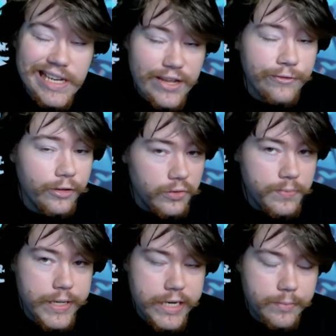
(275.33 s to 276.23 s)
default
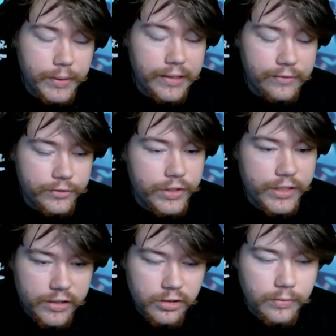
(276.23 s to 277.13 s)
media player for the
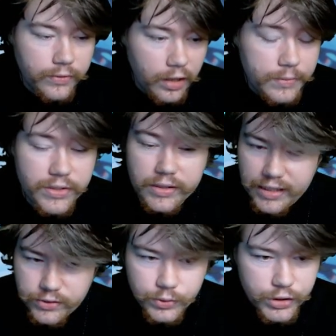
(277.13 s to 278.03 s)
desktop environment. So
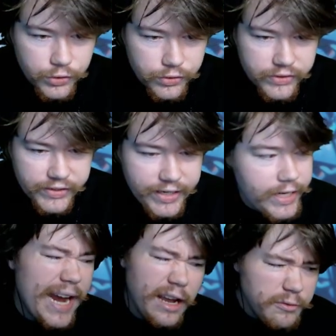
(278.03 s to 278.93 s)
that's really good to see.
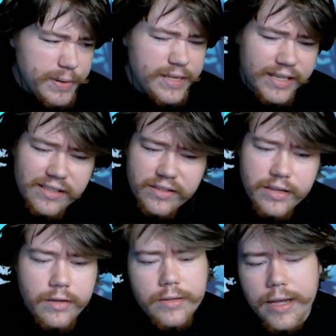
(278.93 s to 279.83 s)
I have been
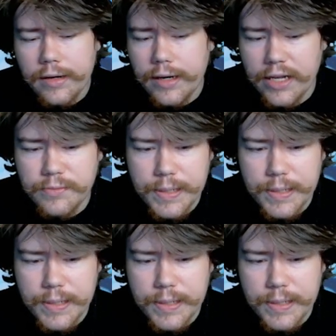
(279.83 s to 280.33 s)
testing it and it has